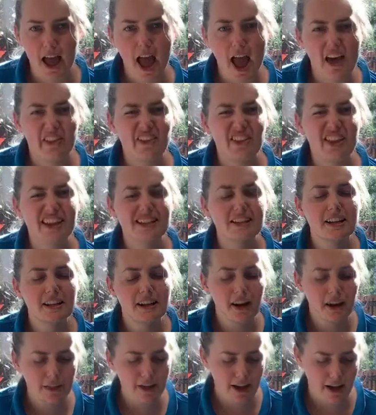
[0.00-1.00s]
And there's
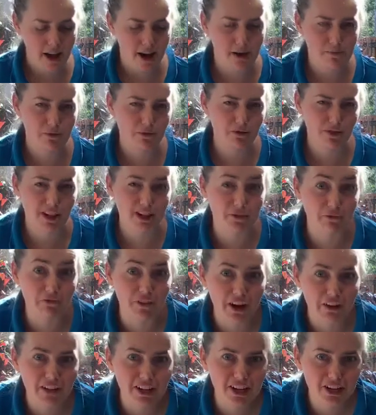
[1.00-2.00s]
another animal that's
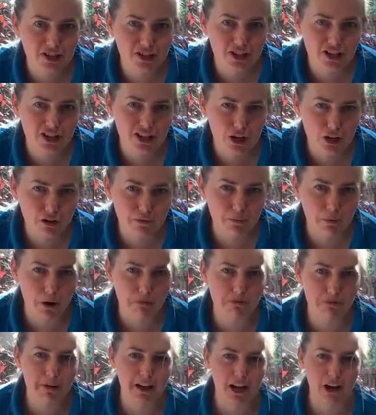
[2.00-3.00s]
very interesting, you've
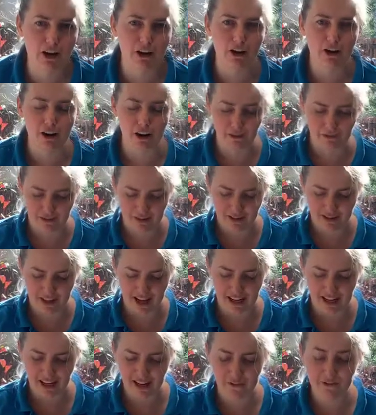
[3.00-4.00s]
probably heard of,
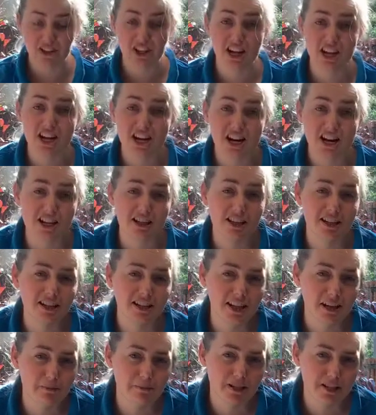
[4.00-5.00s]
that lives in the
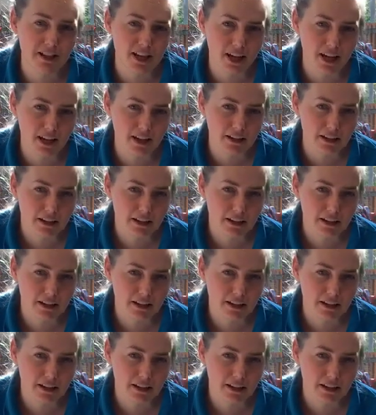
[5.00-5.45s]
deep sea.